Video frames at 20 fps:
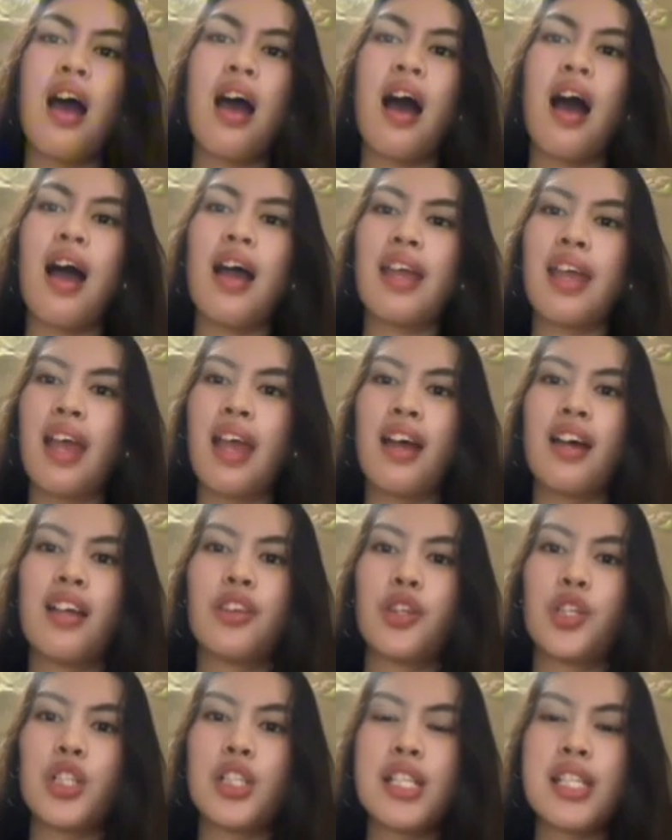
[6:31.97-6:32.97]
I
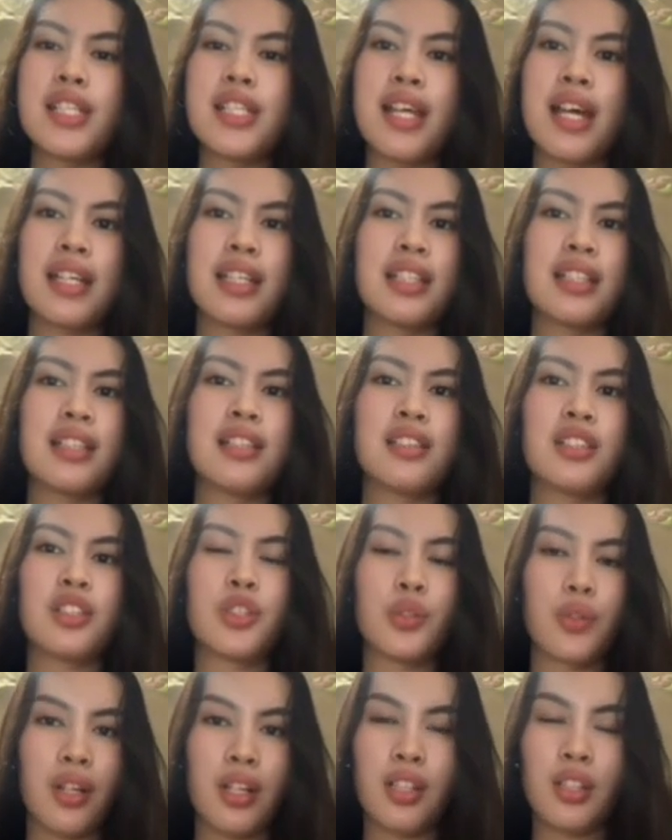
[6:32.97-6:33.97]
had 30-second
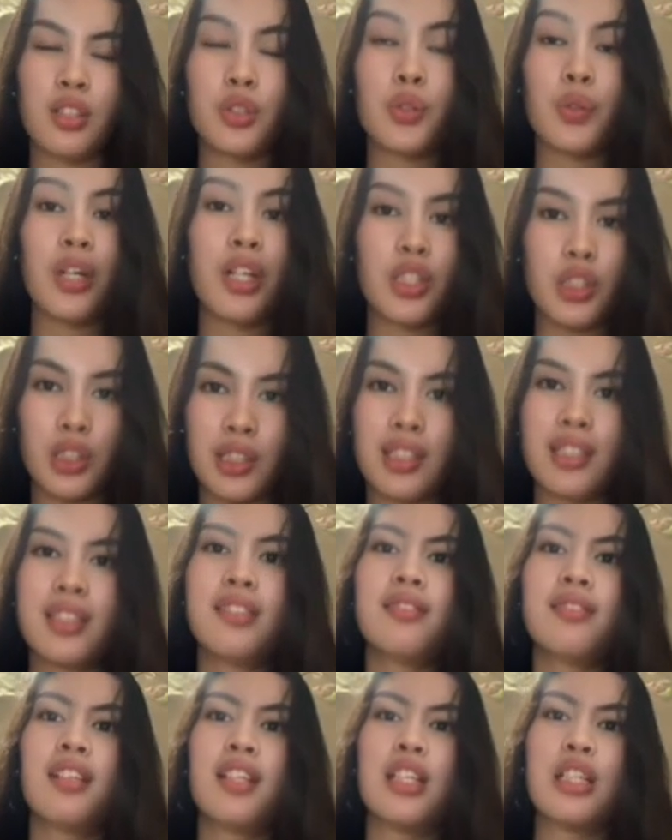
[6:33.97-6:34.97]

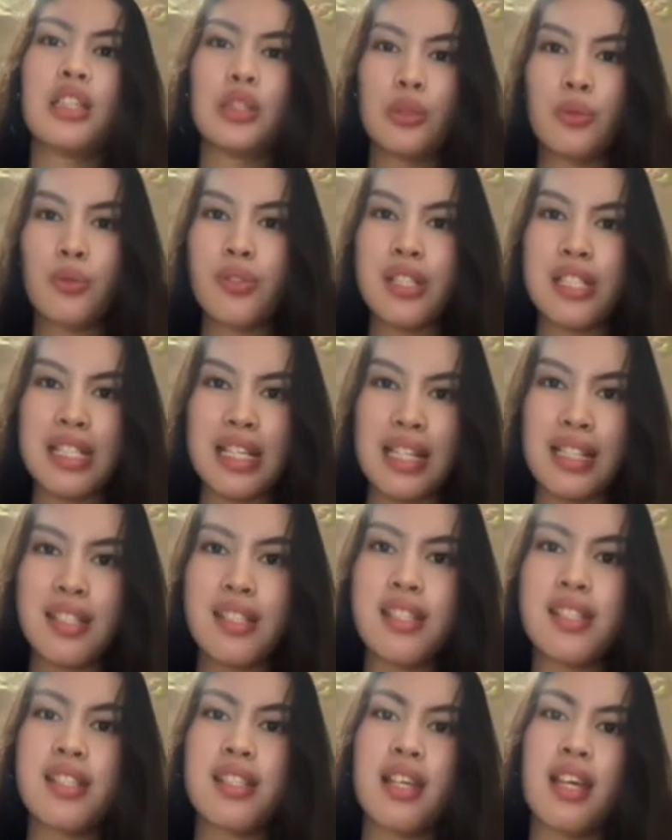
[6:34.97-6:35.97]
duration, 2
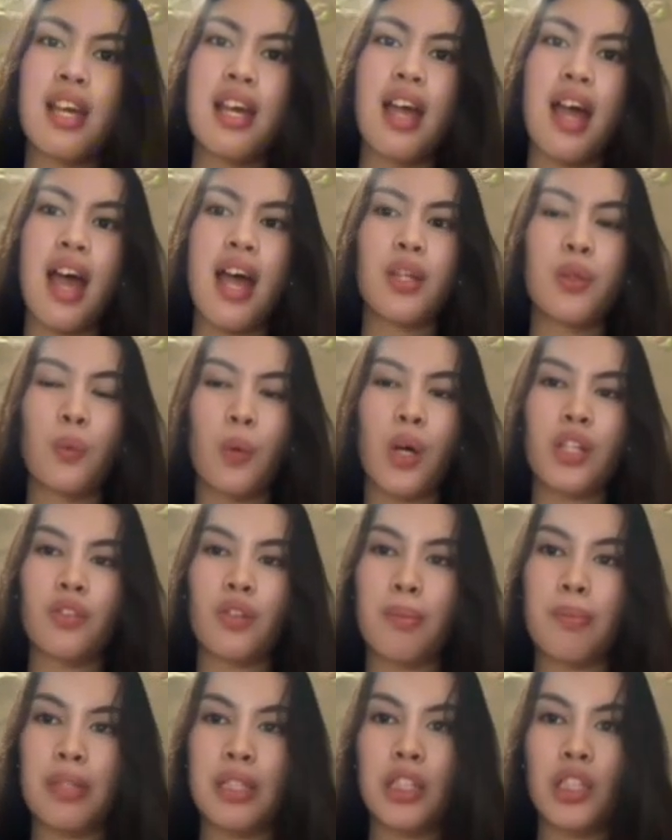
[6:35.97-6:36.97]
sets, and 1
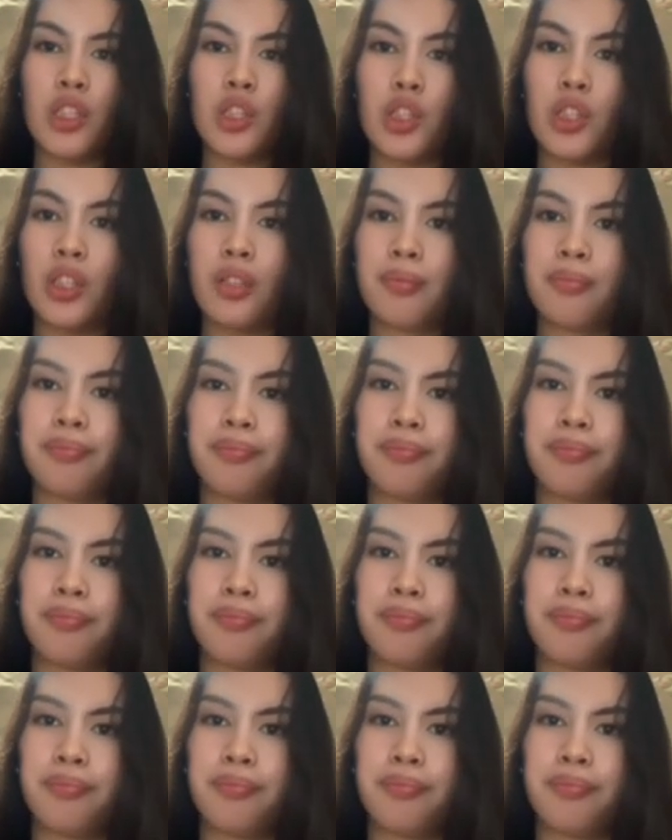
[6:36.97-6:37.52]
repetition.